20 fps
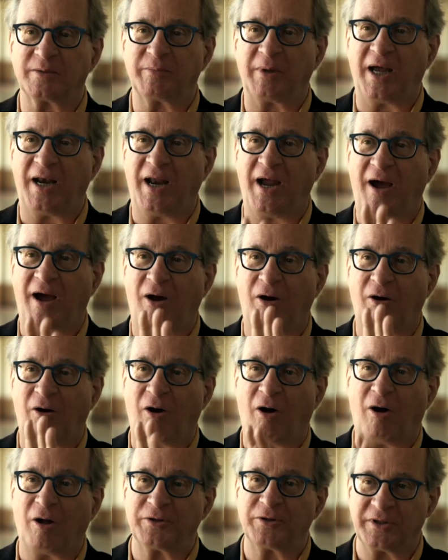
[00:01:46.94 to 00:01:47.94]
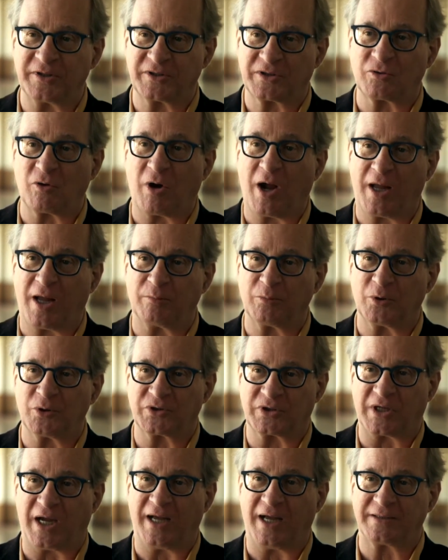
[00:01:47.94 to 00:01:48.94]
about how all the
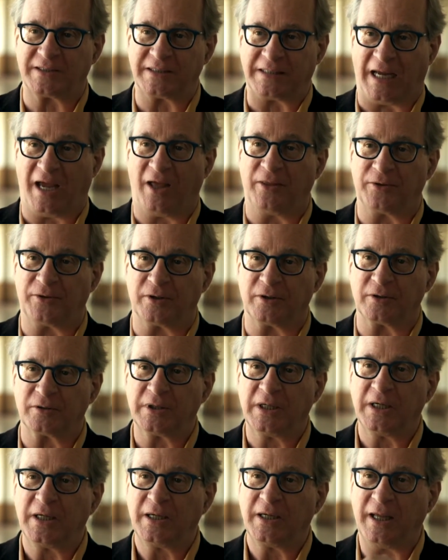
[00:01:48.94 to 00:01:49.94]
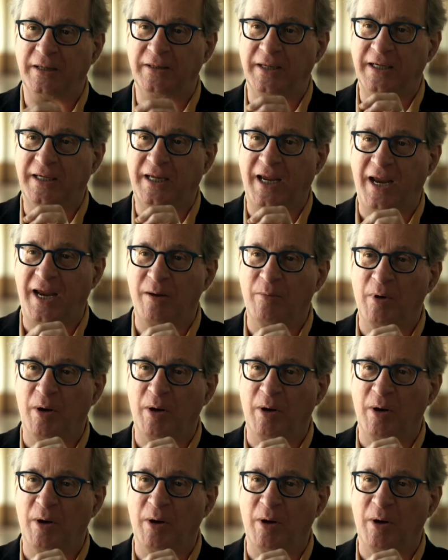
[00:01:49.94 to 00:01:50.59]
astronomers got together and they came